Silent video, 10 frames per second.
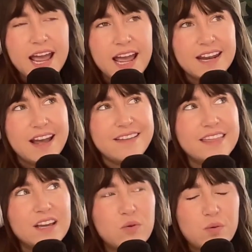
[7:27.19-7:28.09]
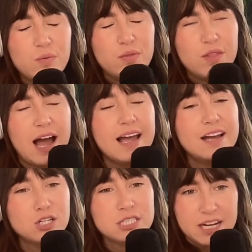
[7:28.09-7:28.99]
And I think I
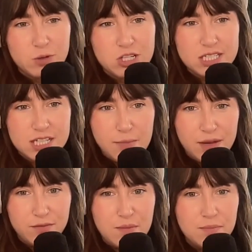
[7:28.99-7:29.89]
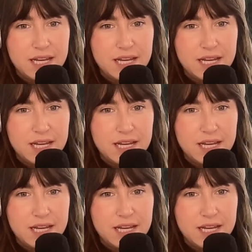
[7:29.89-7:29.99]
understand where she's coming from,